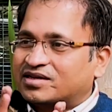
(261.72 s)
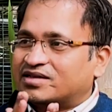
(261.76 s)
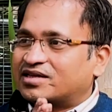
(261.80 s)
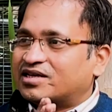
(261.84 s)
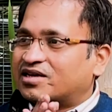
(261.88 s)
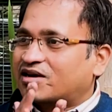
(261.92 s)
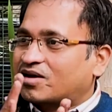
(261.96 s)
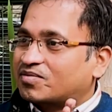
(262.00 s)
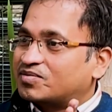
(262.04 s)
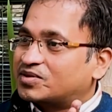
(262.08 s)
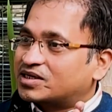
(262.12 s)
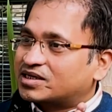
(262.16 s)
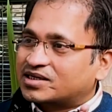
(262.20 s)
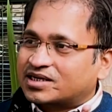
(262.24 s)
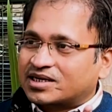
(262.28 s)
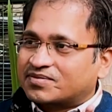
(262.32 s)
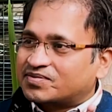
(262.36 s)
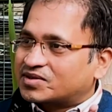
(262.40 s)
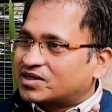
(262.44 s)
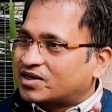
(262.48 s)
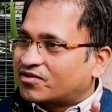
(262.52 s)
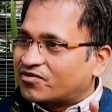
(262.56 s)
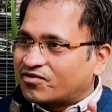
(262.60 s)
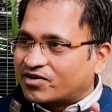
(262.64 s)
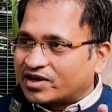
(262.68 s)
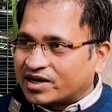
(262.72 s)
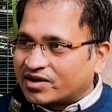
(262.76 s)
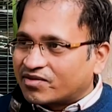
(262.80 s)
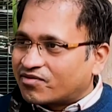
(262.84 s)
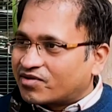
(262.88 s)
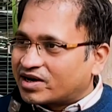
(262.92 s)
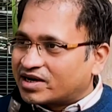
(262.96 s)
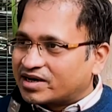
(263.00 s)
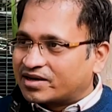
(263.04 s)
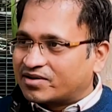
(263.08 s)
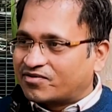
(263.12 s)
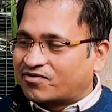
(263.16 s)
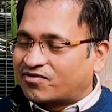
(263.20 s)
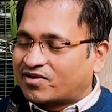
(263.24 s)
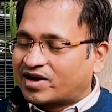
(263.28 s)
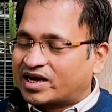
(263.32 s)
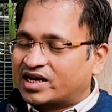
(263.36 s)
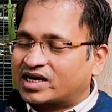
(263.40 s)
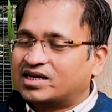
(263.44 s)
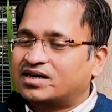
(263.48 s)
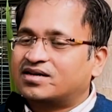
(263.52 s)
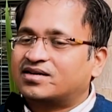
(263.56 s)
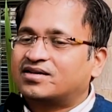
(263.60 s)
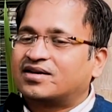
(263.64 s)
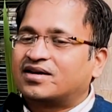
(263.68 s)
The objectives are very well
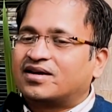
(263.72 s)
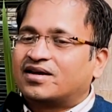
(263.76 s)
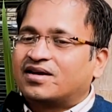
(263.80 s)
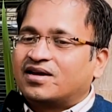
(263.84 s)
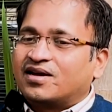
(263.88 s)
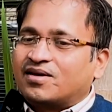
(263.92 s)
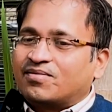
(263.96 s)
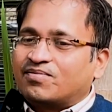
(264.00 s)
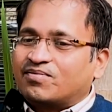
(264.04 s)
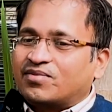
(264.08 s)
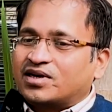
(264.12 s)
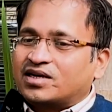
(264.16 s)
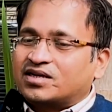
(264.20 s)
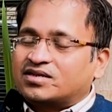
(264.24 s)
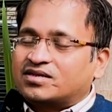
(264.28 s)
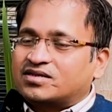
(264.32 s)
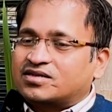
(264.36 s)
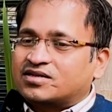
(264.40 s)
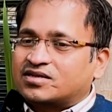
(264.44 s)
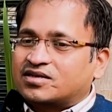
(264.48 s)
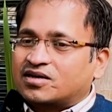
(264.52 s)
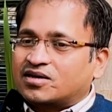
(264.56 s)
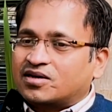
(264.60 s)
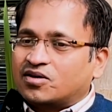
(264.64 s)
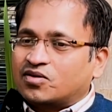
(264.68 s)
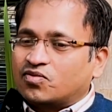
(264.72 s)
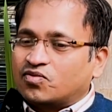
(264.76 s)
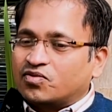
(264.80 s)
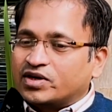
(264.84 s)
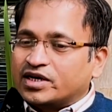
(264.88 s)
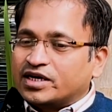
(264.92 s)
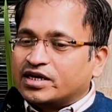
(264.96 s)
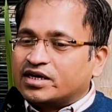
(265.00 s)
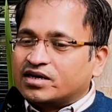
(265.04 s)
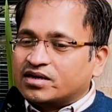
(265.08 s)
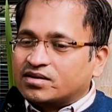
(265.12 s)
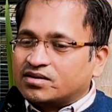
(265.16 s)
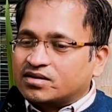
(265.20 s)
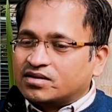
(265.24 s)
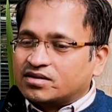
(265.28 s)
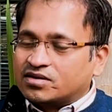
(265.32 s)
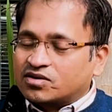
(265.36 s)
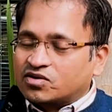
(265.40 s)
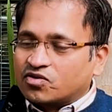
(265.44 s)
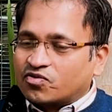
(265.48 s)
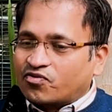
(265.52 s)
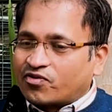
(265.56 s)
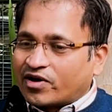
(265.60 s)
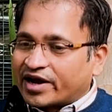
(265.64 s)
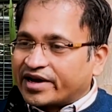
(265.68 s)
defined, but we need
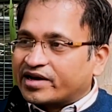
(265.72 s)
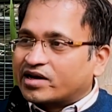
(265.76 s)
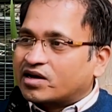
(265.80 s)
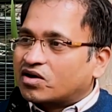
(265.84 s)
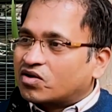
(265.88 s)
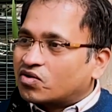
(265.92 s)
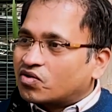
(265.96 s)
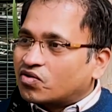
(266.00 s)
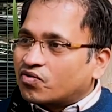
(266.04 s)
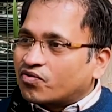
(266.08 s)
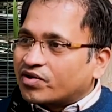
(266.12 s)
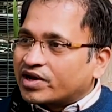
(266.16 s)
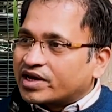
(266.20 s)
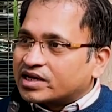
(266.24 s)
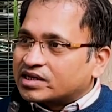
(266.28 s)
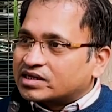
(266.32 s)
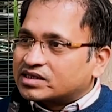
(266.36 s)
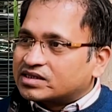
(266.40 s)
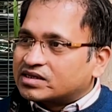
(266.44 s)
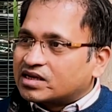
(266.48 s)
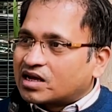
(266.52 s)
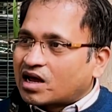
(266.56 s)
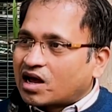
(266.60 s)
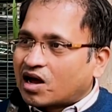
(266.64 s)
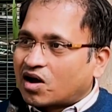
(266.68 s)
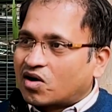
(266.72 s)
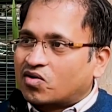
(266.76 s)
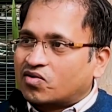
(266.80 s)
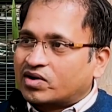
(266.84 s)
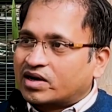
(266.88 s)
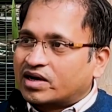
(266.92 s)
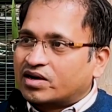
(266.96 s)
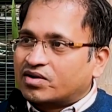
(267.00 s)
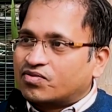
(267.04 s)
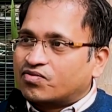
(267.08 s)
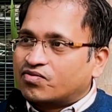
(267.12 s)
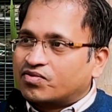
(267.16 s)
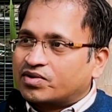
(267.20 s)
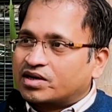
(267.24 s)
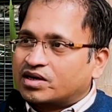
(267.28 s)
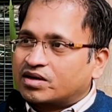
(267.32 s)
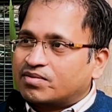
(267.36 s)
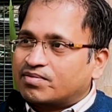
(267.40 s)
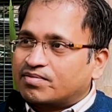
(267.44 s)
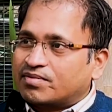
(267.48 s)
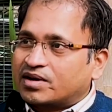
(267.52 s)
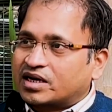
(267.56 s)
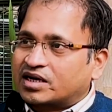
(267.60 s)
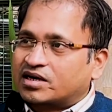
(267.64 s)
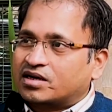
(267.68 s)
to find out ways how can we
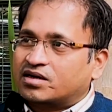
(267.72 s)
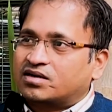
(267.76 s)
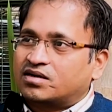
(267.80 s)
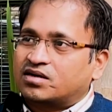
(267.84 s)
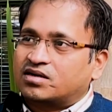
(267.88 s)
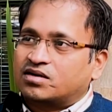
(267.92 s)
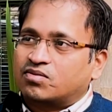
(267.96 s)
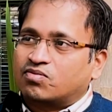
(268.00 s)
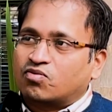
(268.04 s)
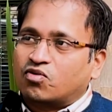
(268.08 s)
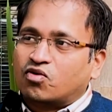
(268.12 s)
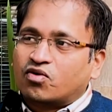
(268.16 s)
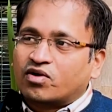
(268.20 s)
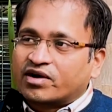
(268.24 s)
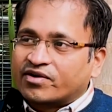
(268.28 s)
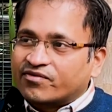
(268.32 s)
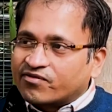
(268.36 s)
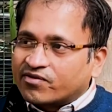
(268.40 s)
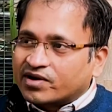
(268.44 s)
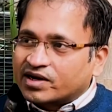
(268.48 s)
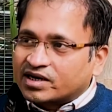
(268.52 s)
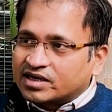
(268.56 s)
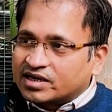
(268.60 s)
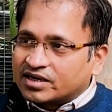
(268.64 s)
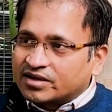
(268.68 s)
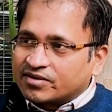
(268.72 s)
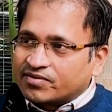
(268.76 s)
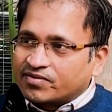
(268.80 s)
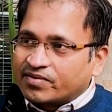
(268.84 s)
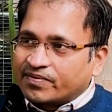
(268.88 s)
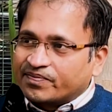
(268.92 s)
make it more effective.